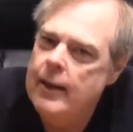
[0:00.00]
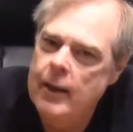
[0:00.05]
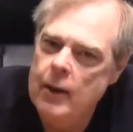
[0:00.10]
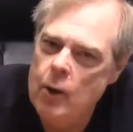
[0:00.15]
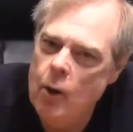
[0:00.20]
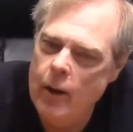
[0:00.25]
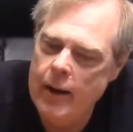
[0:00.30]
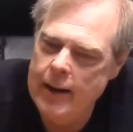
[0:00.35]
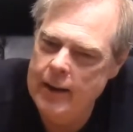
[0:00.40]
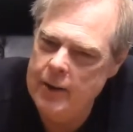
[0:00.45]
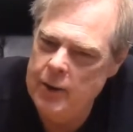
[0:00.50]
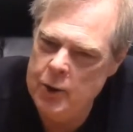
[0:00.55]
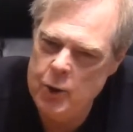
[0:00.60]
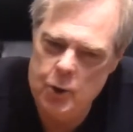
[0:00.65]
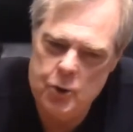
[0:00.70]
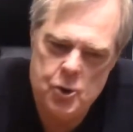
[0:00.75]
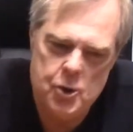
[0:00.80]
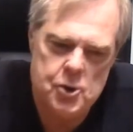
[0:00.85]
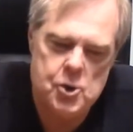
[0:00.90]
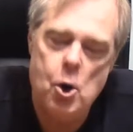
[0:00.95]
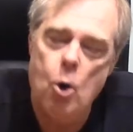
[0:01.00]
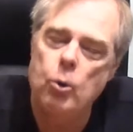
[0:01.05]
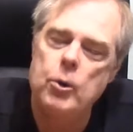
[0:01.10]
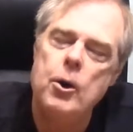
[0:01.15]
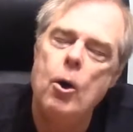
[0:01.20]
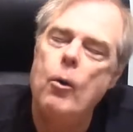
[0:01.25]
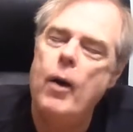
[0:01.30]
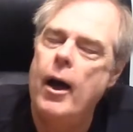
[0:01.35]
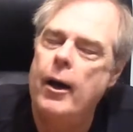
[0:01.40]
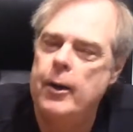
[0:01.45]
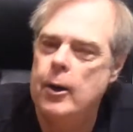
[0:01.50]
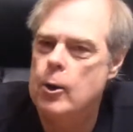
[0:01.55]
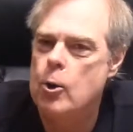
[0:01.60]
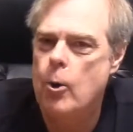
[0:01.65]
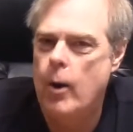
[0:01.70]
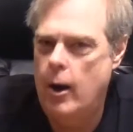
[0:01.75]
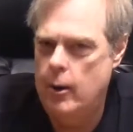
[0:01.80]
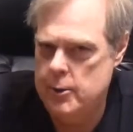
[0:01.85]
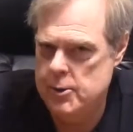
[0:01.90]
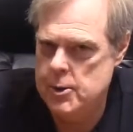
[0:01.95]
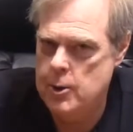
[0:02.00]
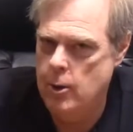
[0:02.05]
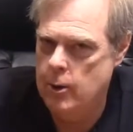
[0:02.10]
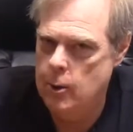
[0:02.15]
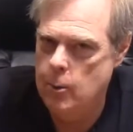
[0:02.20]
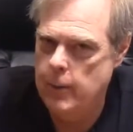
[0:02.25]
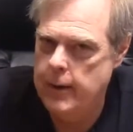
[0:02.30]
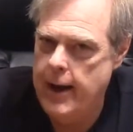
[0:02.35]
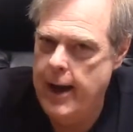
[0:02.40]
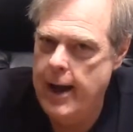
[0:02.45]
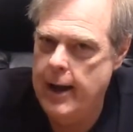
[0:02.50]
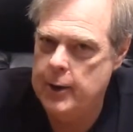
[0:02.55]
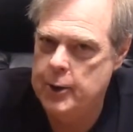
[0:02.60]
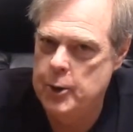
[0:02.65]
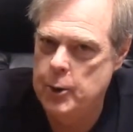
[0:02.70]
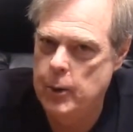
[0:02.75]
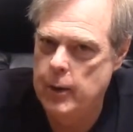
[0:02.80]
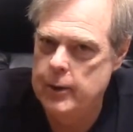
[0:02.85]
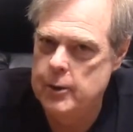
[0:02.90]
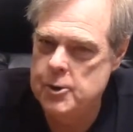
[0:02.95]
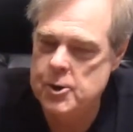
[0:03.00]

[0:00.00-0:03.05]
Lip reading: know, you just don't know how your crowd is going to react to it.